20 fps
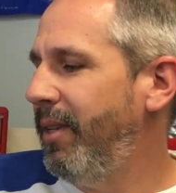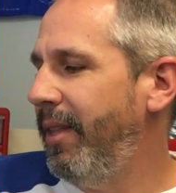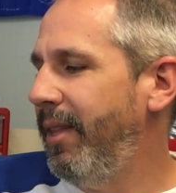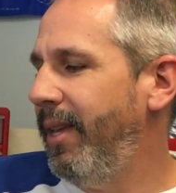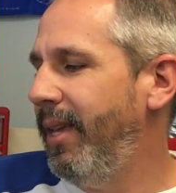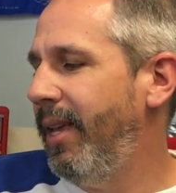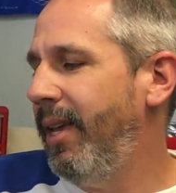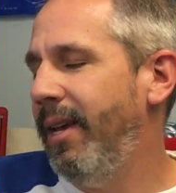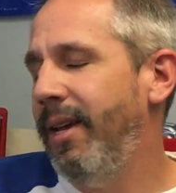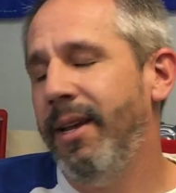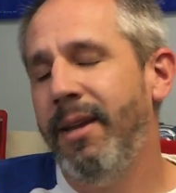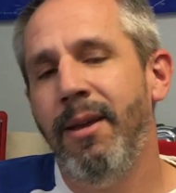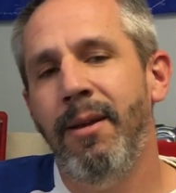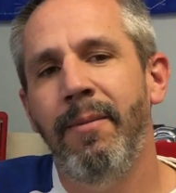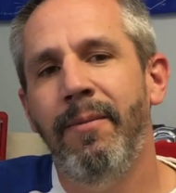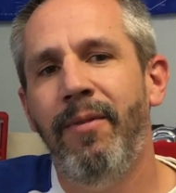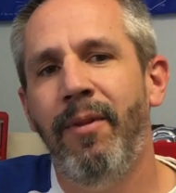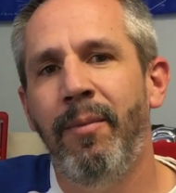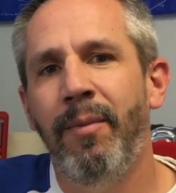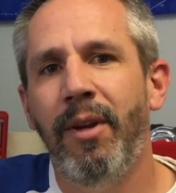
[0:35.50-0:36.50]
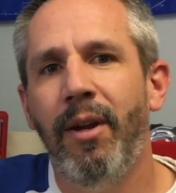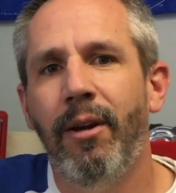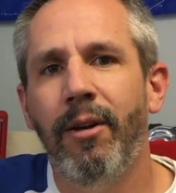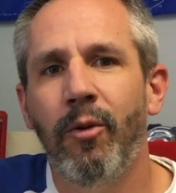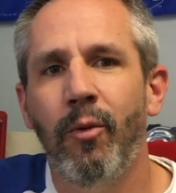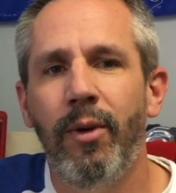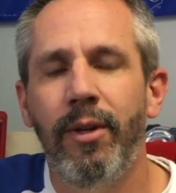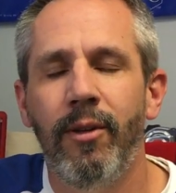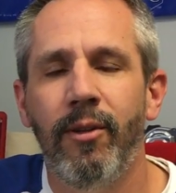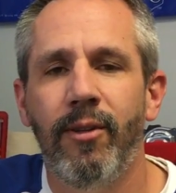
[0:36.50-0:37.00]
of the kit come from the
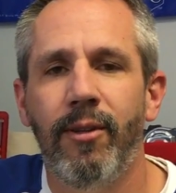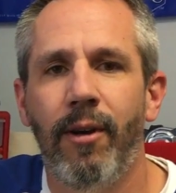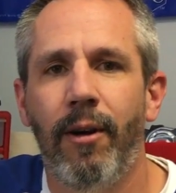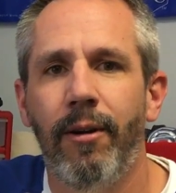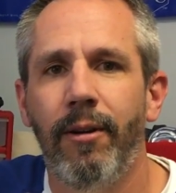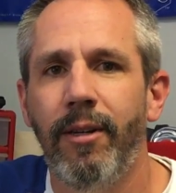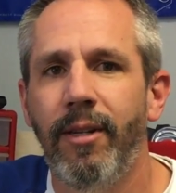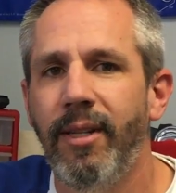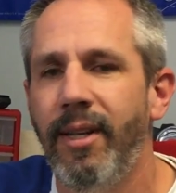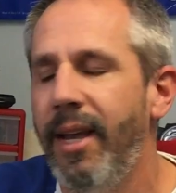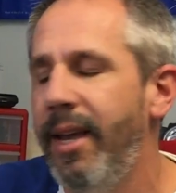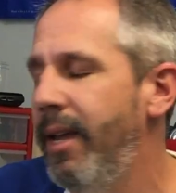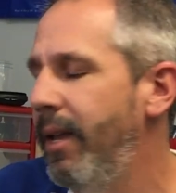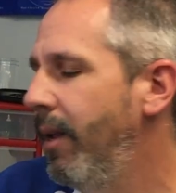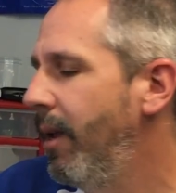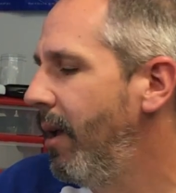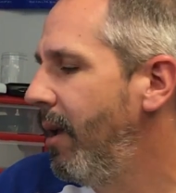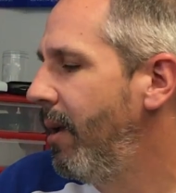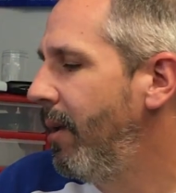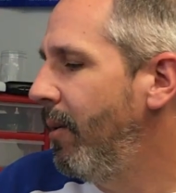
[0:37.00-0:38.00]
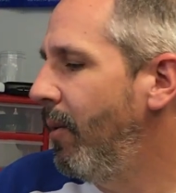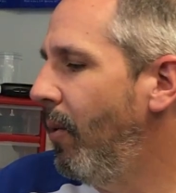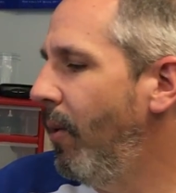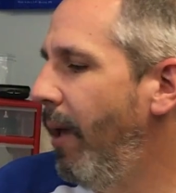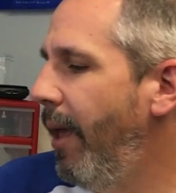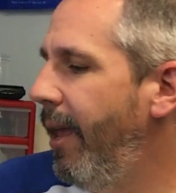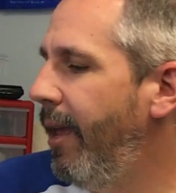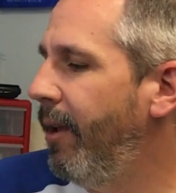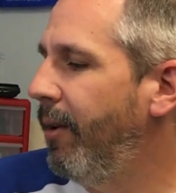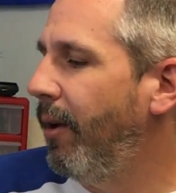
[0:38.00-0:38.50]
Arduino starter set
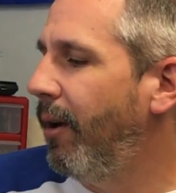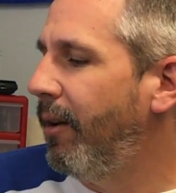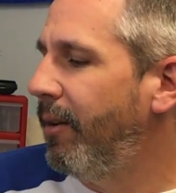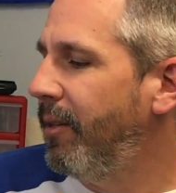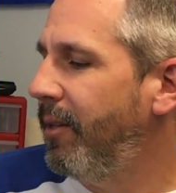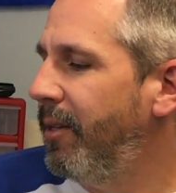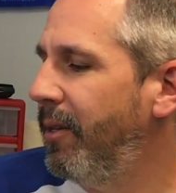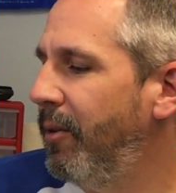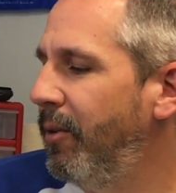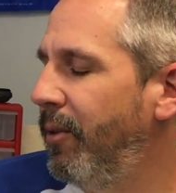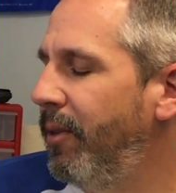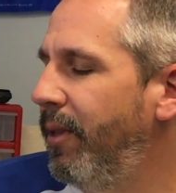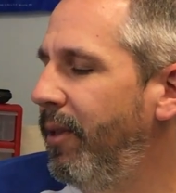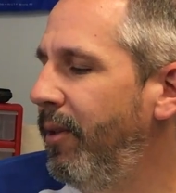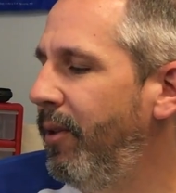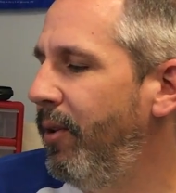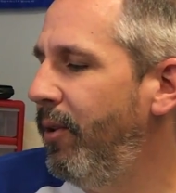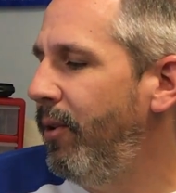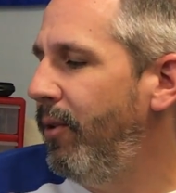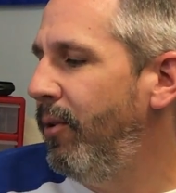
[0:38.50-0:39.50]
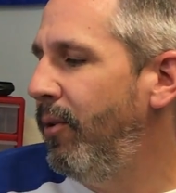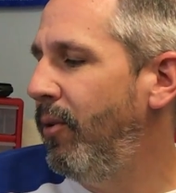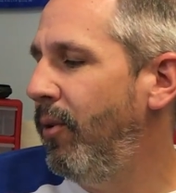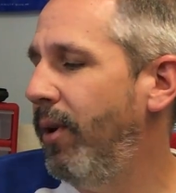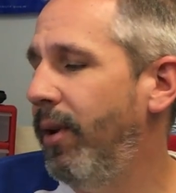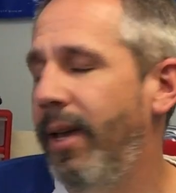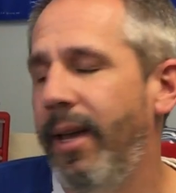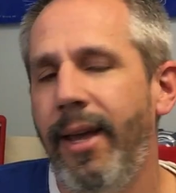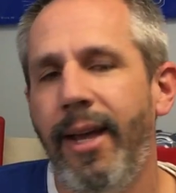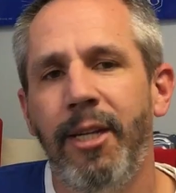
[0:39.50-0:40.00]
and also the
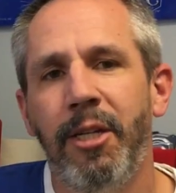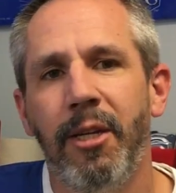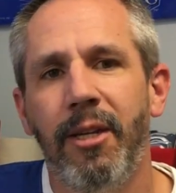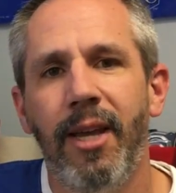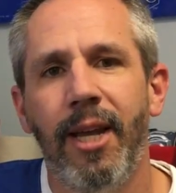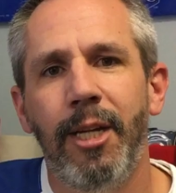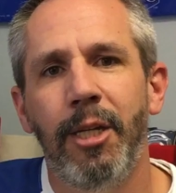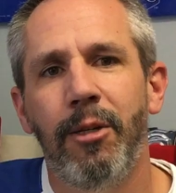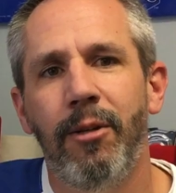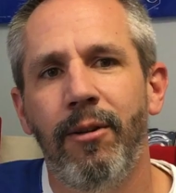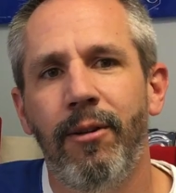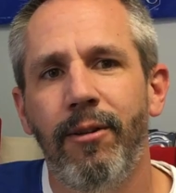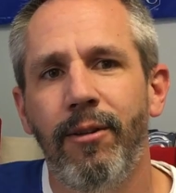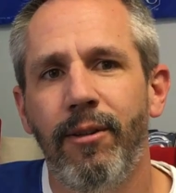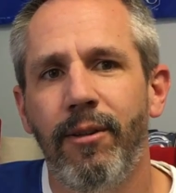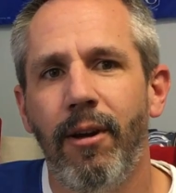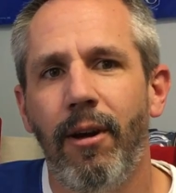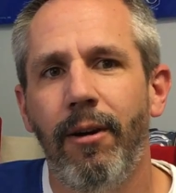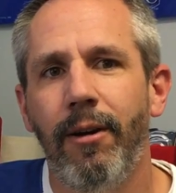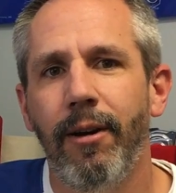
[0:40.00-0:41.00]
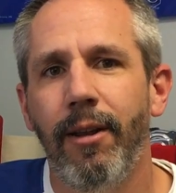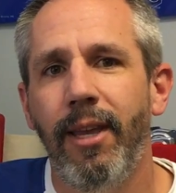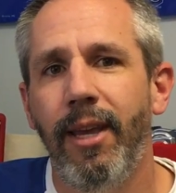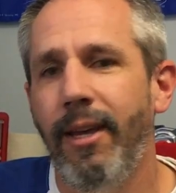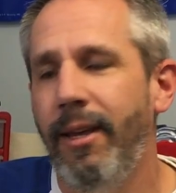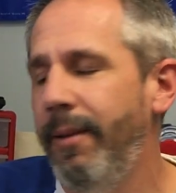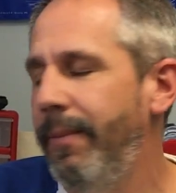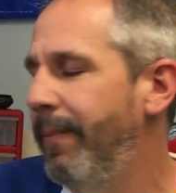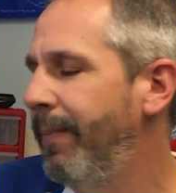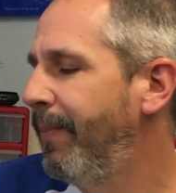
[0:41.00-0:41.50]
new educational starter
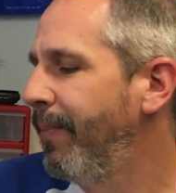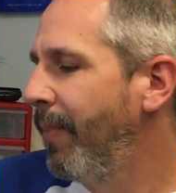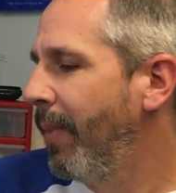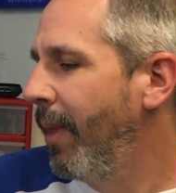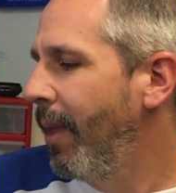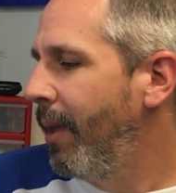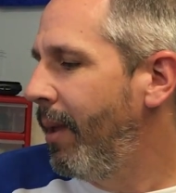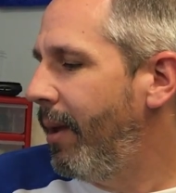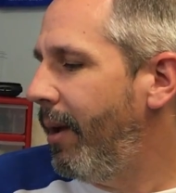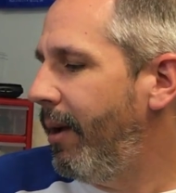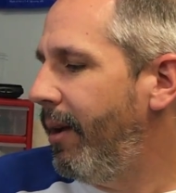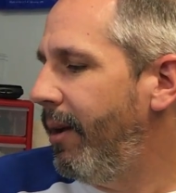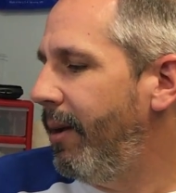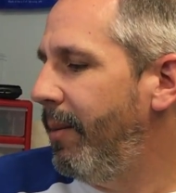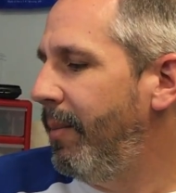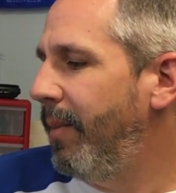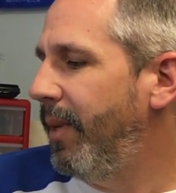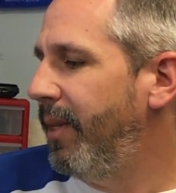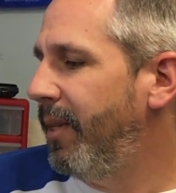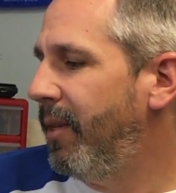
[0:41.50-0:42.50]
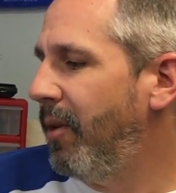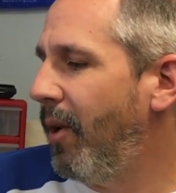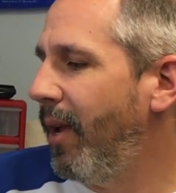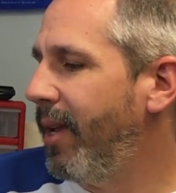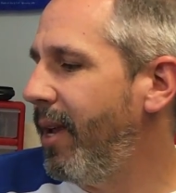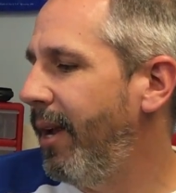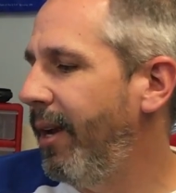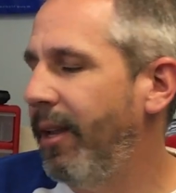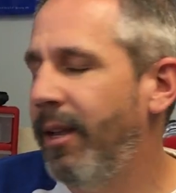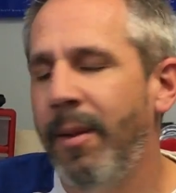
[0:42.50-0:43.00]
kit. And so I
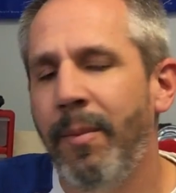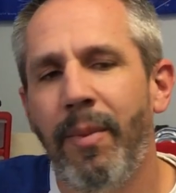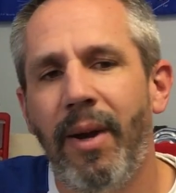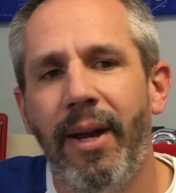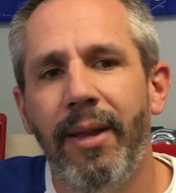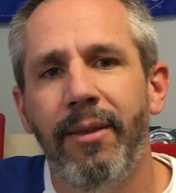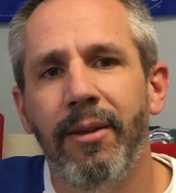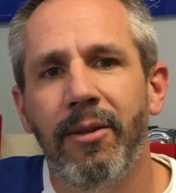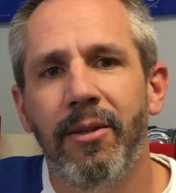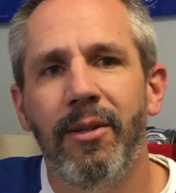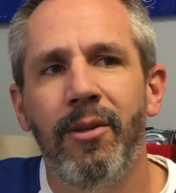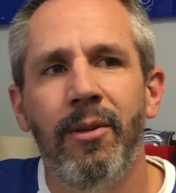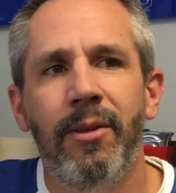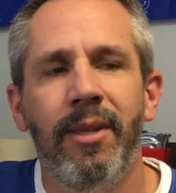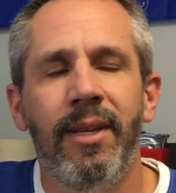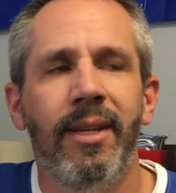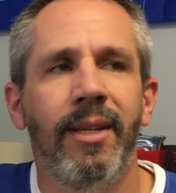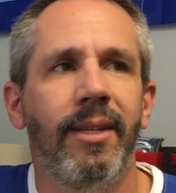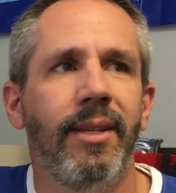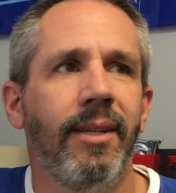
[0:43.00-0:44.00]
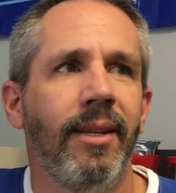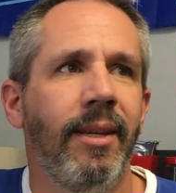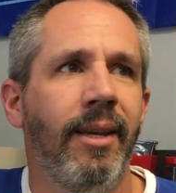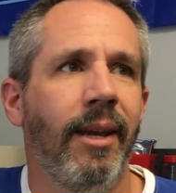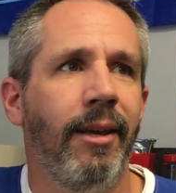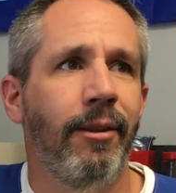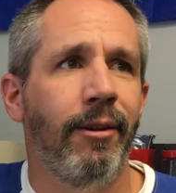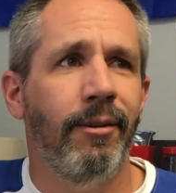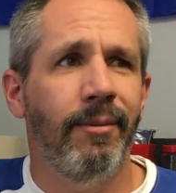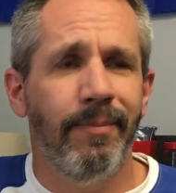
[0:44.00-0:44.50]
kind of combine those two things
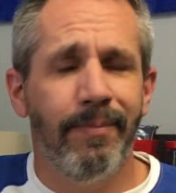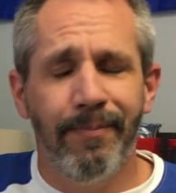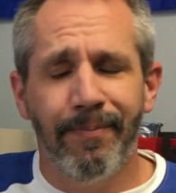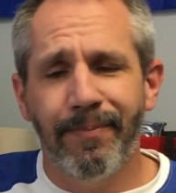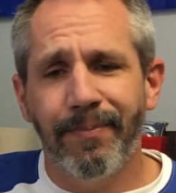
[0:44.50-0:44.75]
together.